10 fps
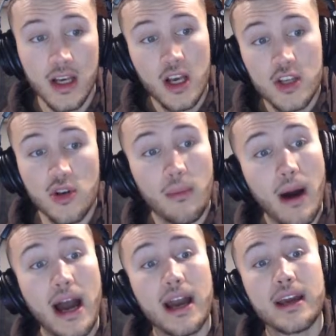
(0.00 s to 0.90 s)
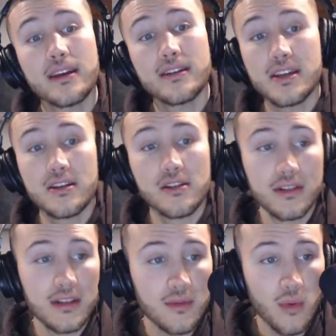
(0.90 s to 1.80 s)
So my yield,
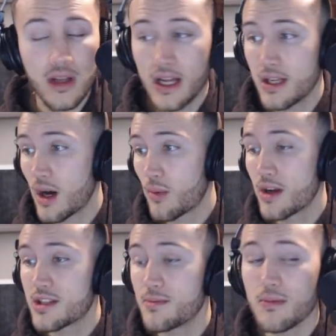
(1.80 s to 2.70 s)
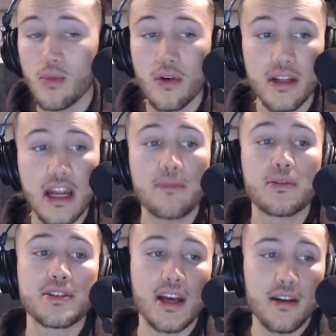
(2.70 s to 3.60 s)
I want it to be more than
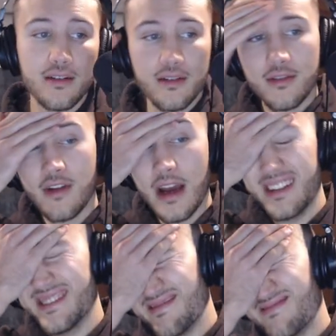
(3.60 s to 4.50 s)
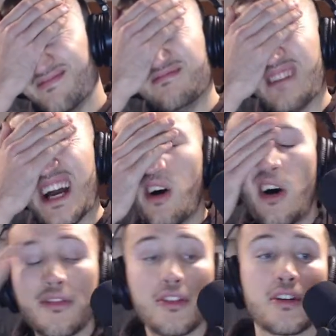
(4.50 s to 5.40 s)
8%, right? My
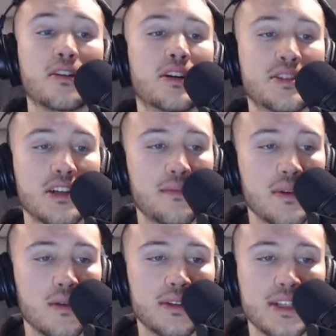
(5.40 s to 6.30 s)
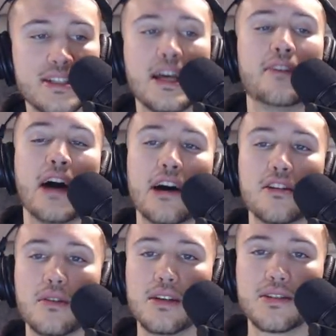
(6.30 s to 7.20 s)
offer is gonna be what this net
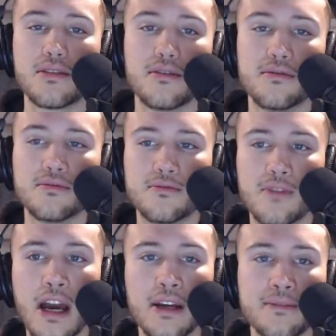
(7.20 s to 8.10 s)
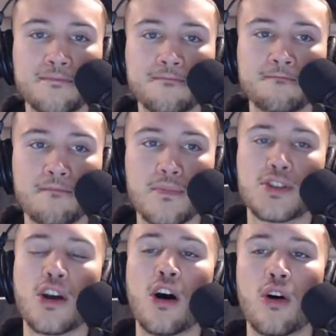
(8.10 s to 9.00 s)
value is, right?
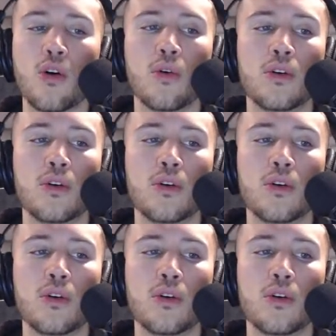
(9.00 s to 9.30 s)
So